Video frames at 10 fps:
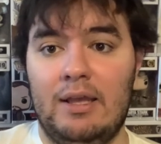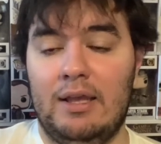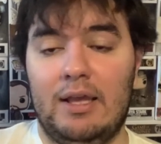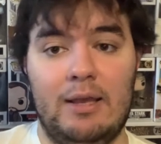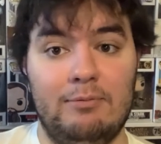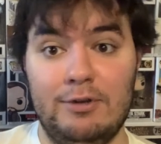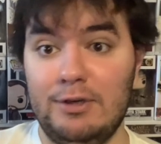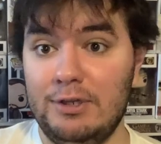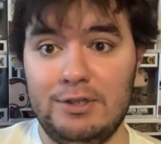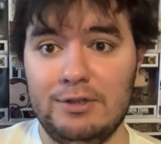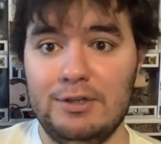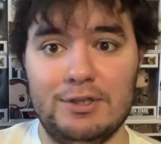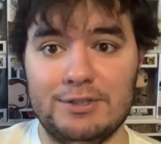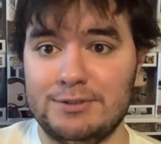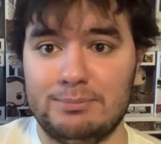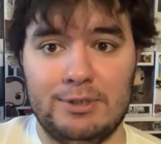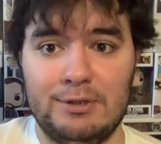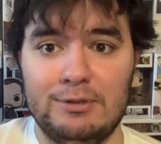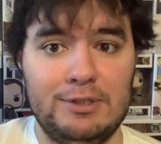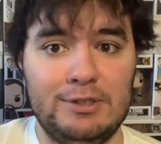I'm very curious.
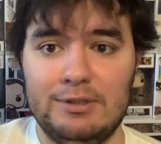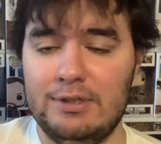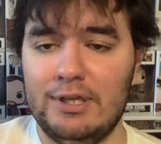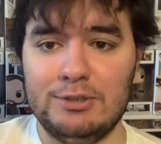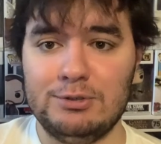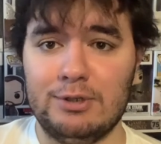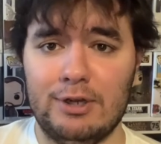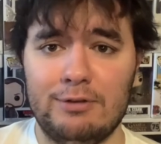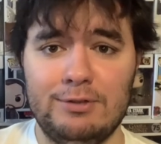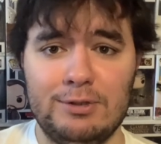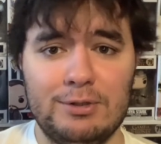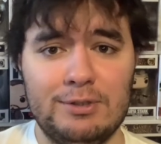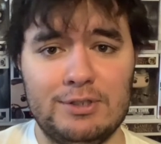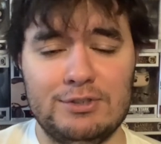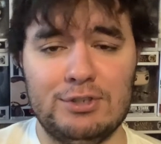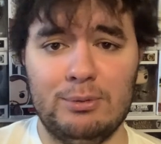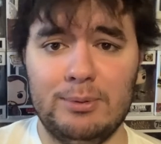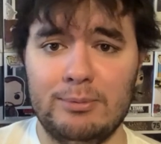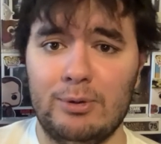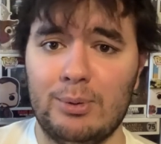Apparently Andrew Garfield and Tobey
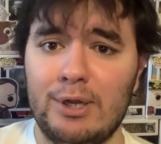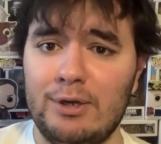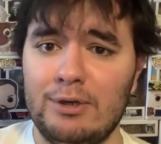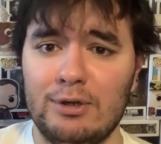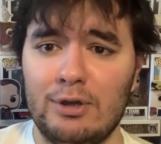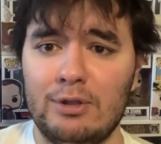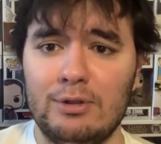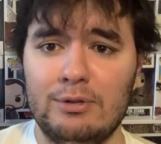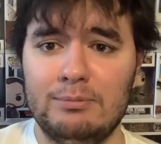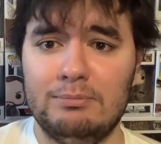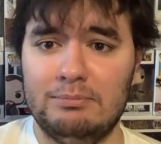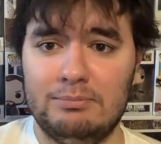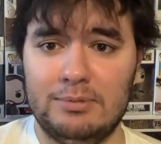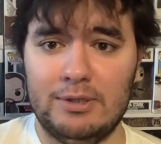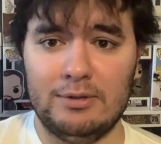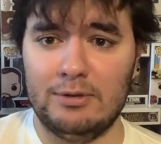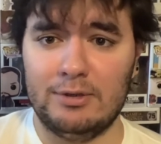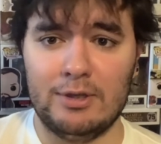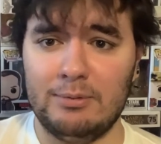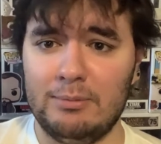Maguire are
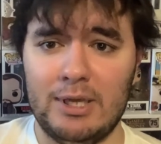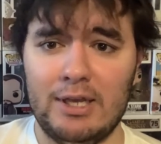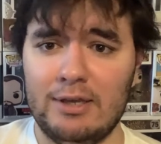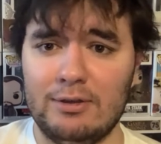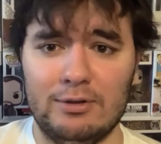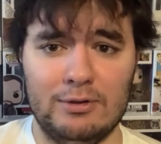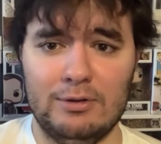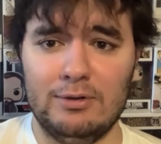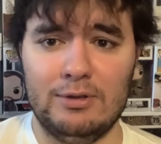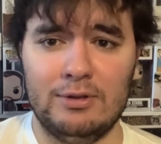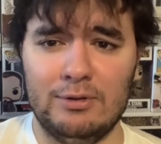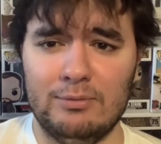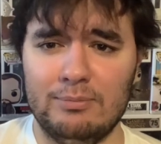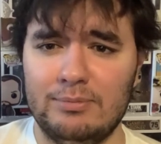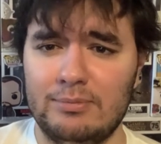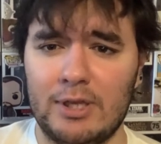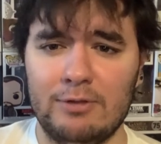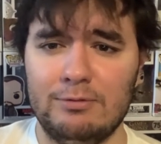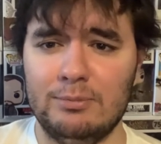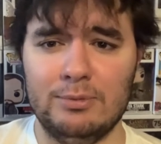coming back, and they're
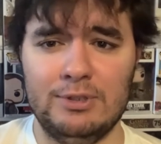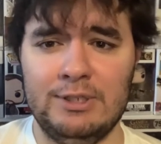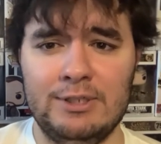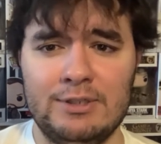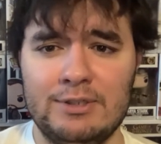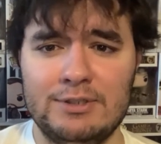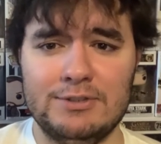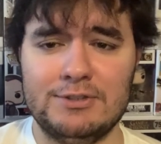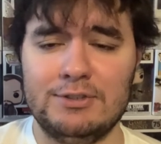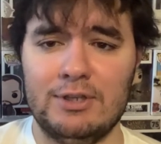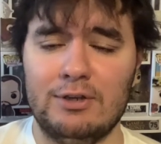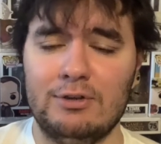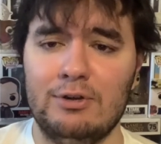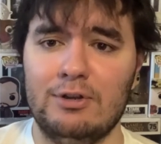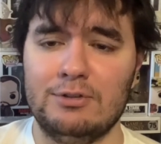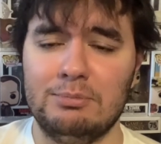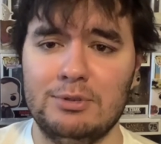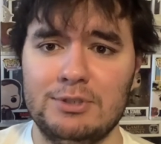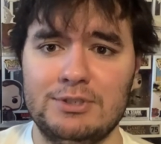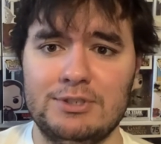Alfred Molina as Dr.
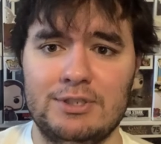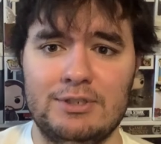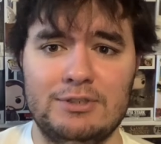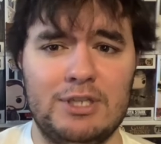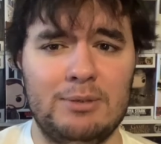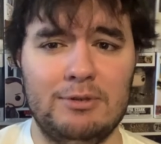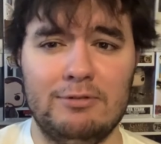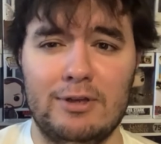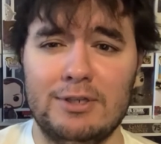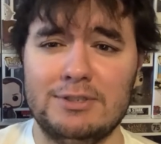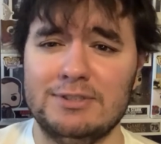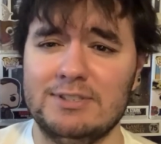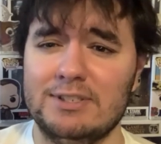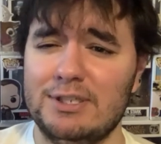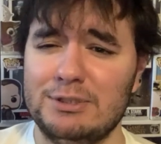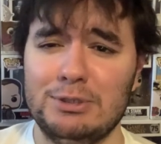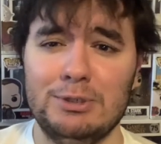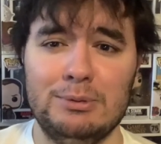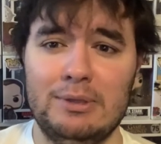Octopus and Jamie Foxx as Electro.